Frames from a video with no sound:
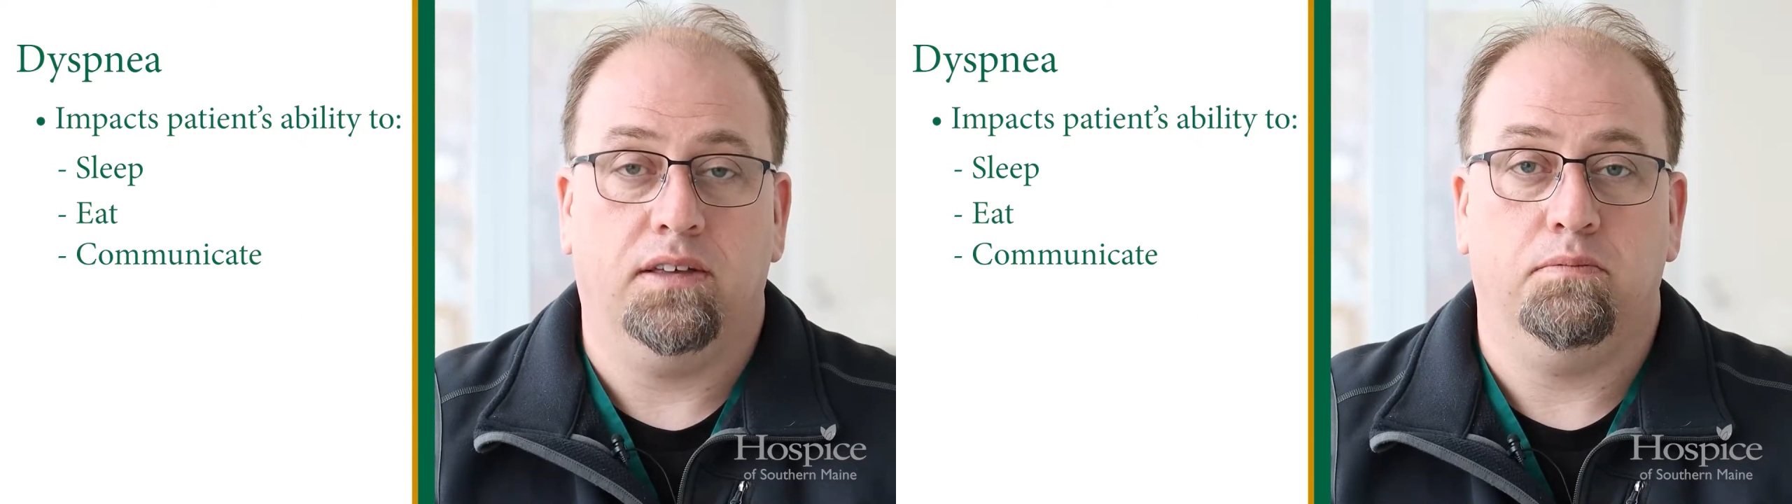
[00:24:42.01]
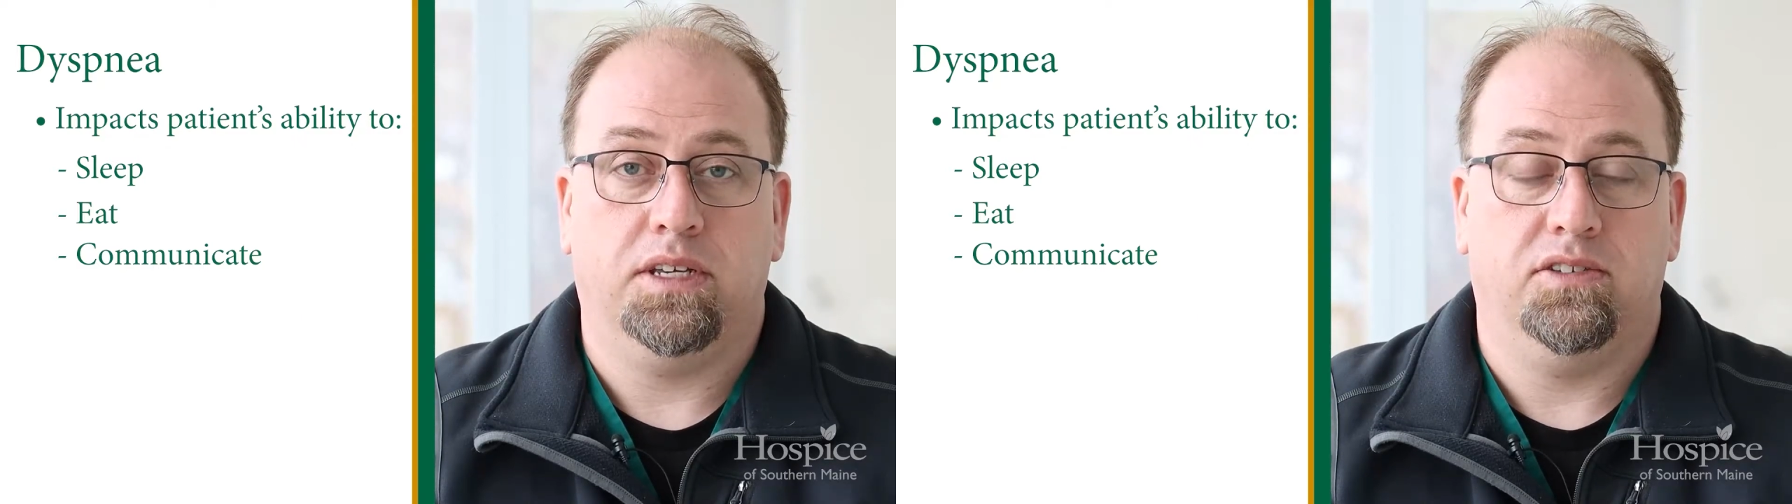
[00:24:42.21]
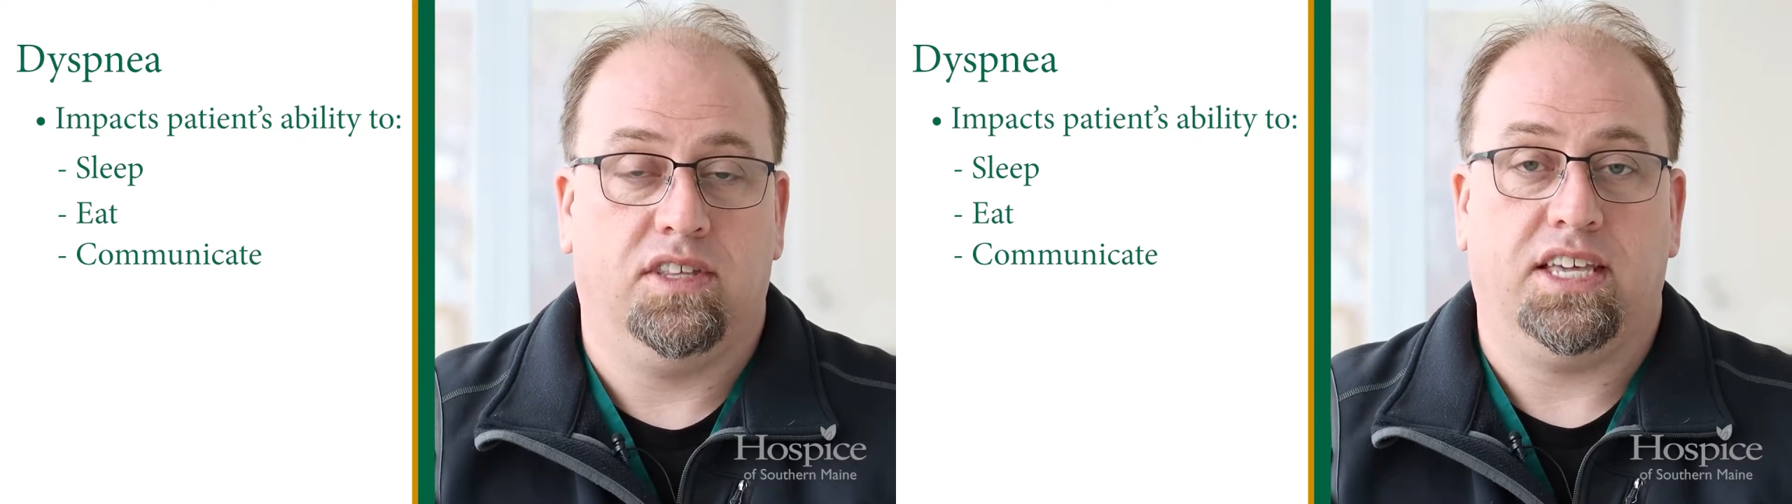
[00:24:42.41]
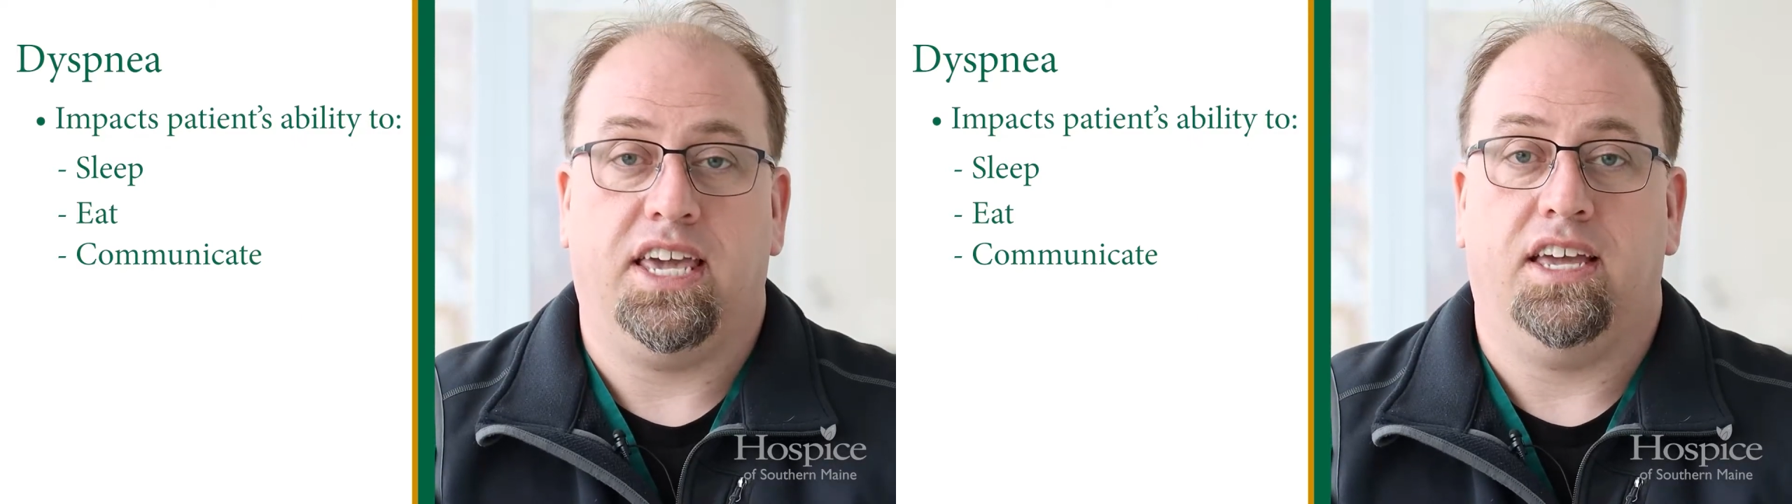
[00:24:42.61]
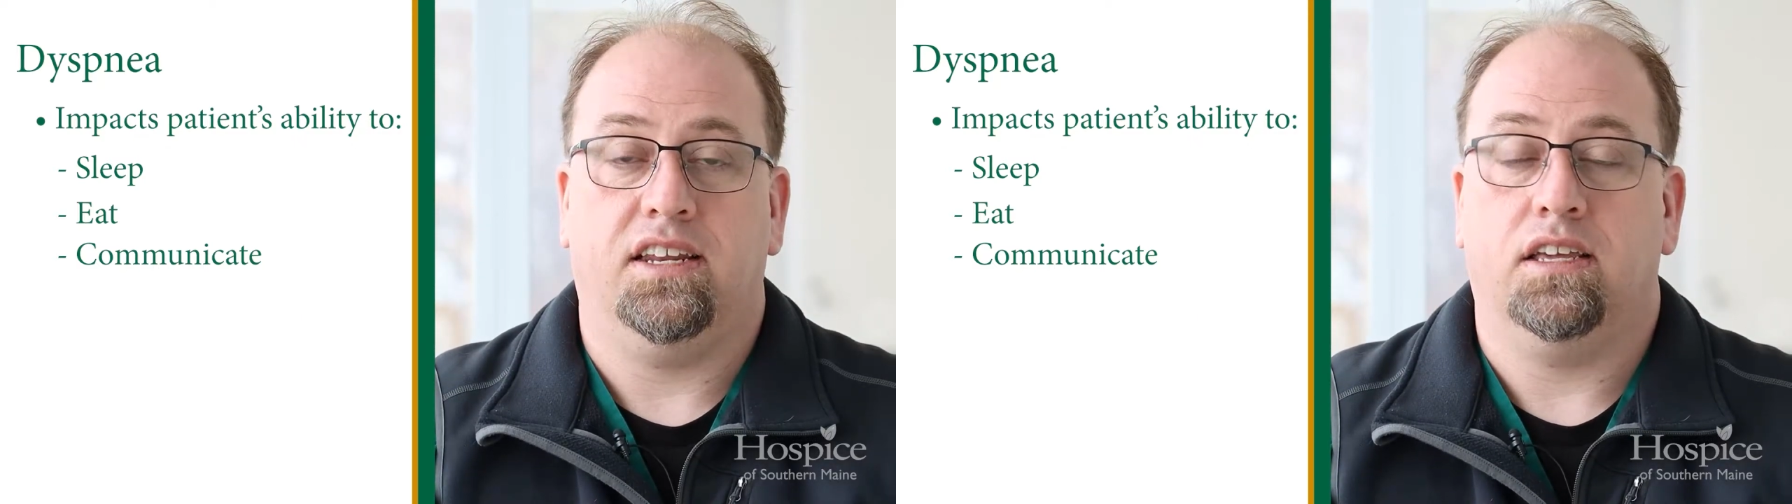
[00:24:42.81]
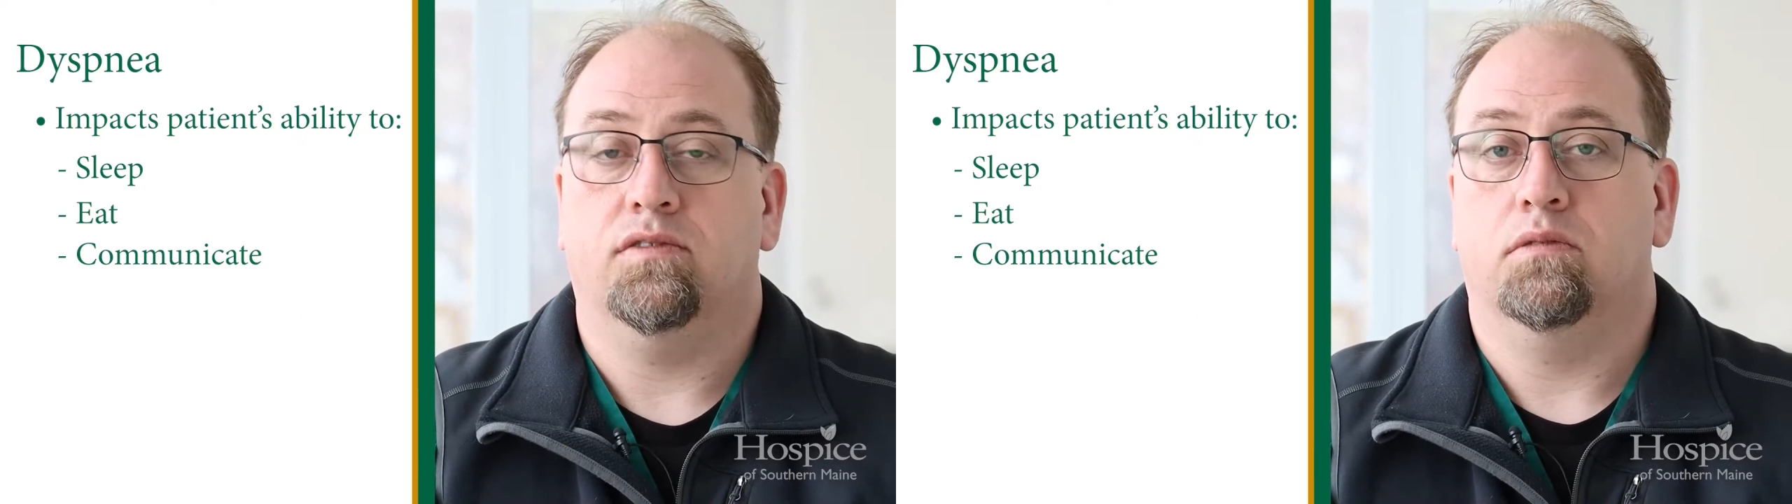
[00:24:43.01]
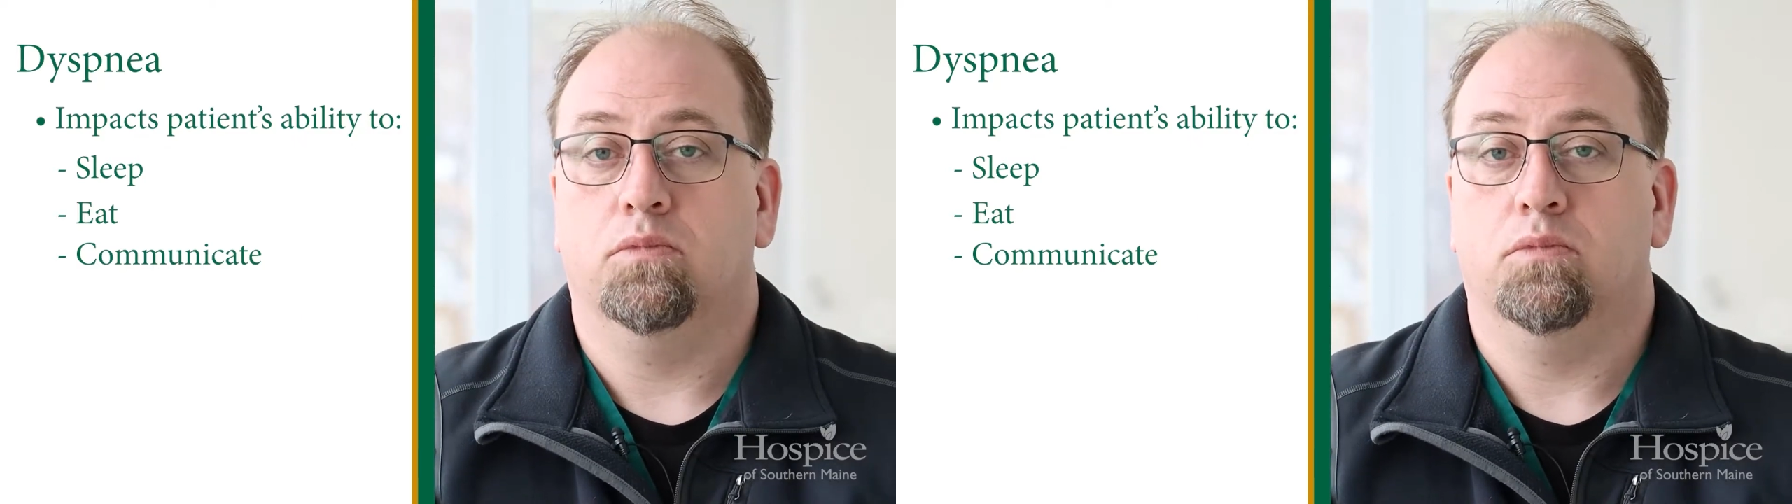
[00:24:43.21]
them because they can't even